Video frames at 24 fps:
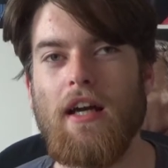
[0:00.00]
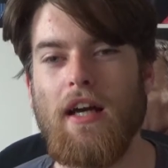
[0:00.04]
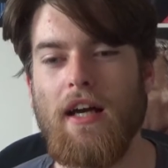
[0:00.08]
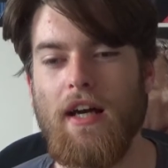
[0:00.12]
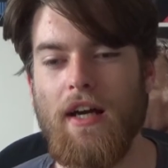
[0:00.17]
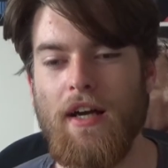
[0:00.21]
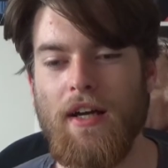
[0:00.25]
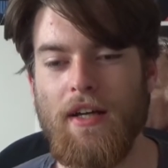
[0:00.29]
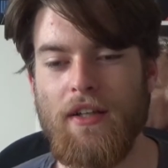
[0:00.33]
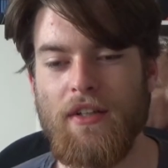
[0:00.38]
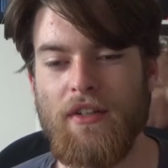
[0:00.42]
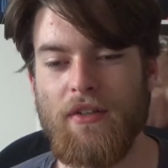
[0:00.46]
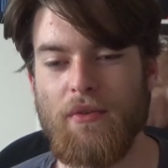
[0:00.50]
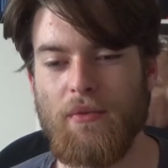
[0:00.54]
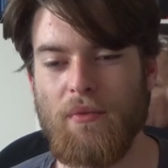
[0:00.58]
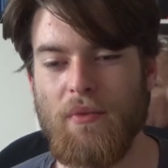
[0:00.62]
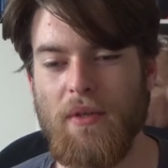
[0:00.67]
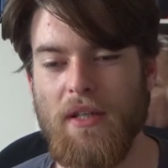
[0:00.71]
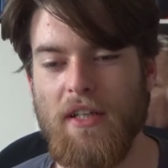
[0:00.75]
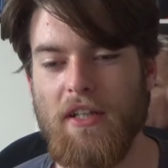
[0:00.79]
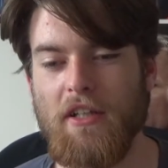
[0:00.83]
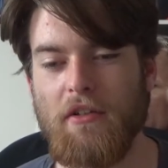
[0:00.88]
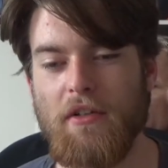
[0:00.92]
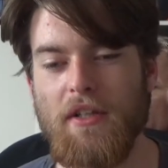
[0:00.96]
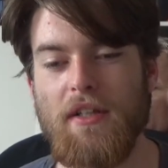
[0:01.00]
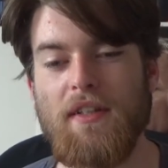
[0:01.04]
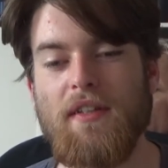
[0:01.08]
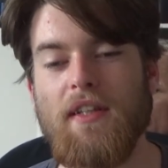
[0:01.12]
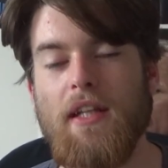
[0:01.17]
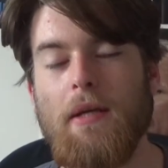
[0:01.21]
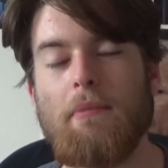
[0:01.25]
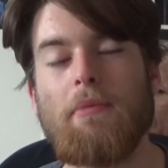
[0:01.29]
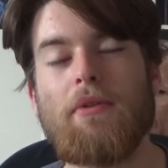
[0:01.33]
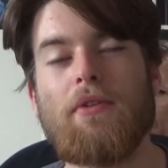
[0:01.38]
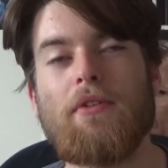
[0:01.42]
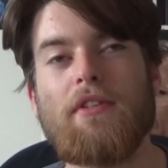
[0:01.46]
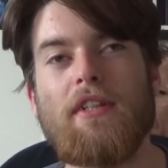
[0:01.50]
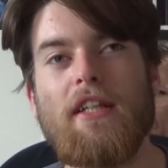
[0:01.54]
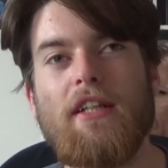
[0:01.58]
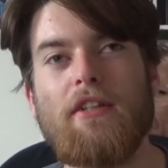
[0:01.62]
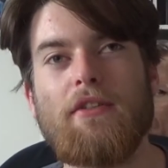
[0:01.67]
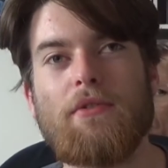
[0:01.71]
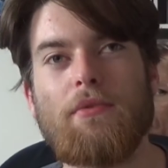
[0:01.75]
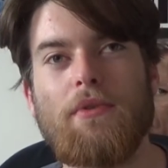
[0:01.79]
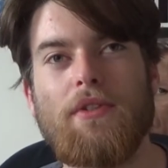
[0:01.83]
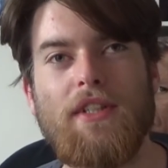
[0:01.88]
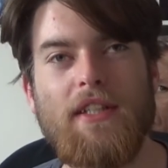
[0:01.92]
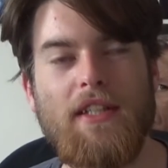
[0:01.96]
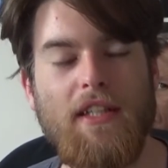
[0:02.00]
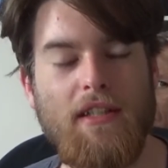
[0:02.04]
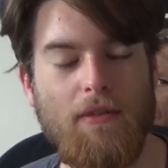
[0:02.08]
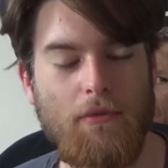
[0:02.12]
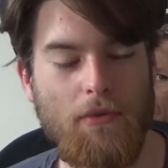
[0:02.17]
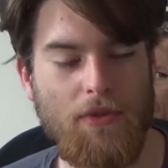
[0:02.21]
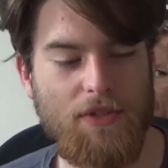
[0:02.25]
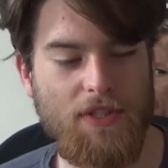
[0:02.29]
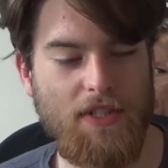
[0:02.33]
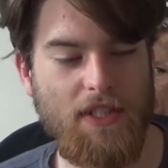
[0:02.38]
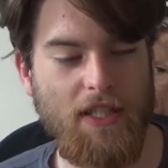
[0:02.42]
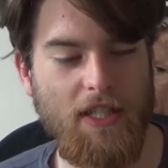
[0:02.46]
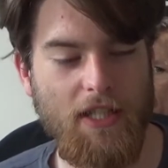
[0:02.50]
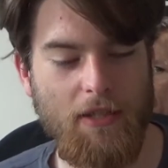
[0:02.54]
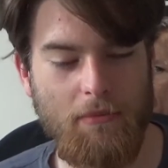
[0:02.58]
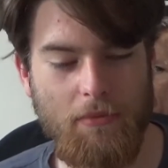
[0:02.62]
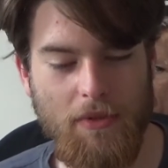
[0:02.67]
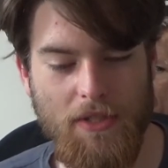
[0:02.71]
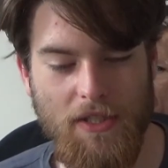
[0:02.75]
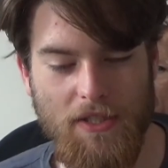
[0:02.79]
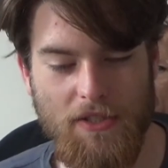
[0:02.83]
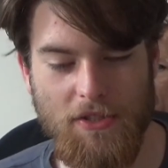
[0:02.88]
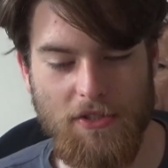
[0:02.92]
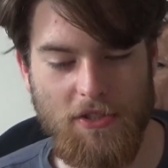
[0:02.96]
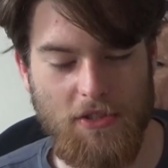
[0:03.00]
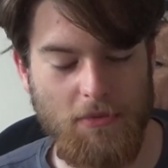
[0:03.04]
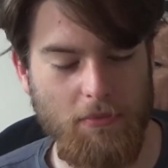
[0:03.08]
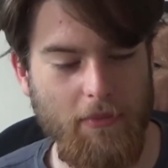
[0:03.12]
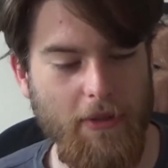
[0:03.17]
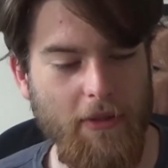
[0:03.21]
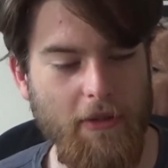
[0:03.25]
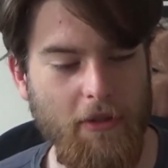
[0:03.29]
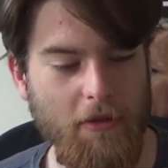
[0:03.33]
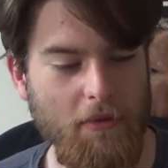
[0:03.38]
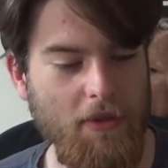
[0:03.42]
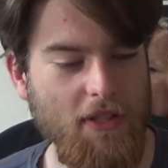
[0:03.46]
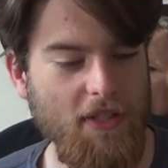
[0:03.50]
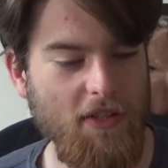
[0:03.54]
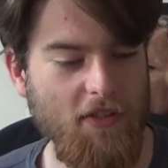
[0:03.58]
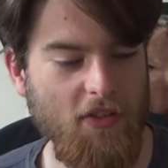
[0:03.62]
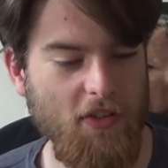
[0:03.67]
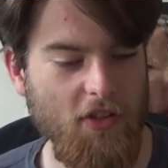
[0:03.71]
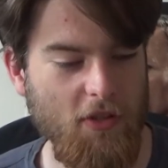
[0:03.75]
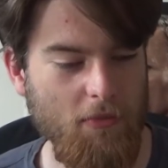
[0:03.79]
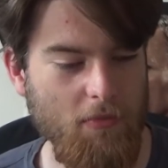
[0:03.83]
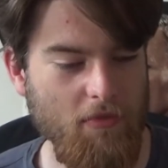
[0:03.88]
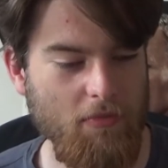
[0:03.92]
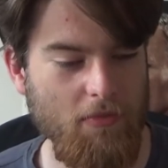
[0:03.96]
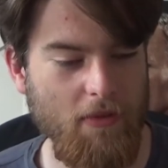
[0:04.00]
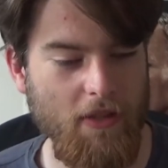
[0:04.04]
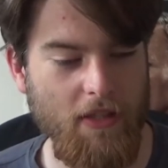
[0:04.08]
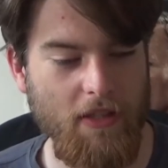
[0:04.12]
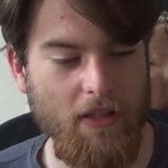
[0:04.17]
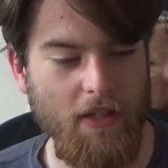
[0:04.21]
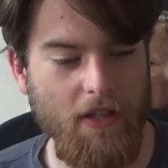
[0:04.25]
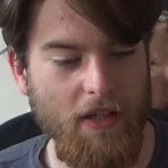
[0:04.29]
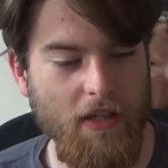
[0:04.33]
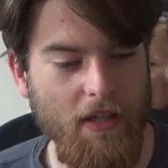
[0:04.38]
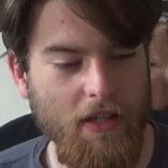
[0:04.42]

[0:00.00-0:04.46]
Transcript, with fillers: and will increase the episode count once again, but that's just a minor criticism of mine.